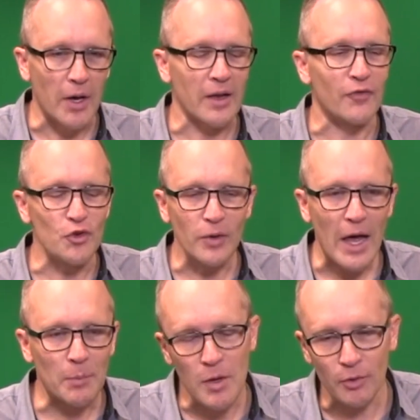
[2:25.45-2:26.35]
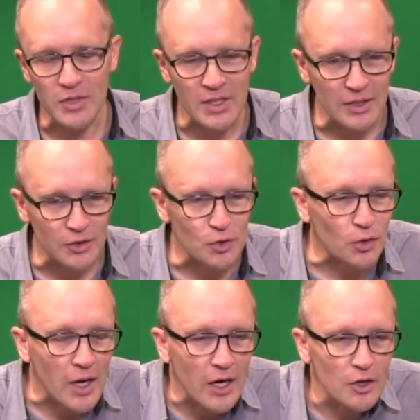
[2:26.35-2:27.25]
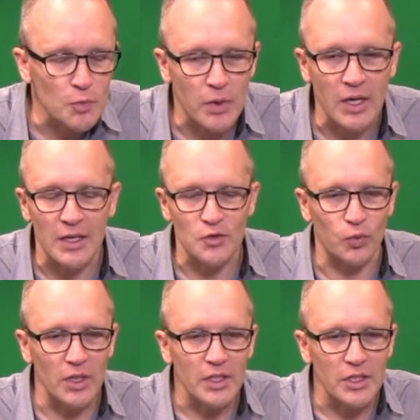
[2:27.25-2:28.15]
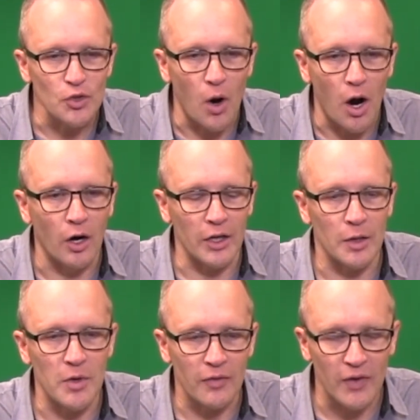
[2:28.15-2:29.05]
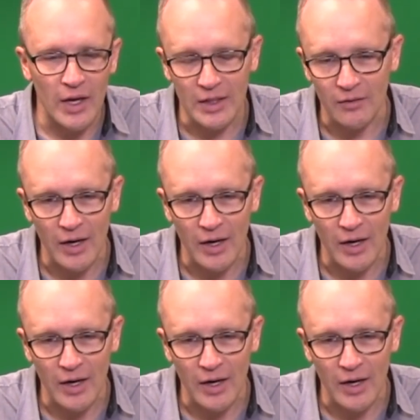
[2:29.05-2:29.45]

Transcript: But if you lack people skills, who cares? Because really you aren't going to be effective.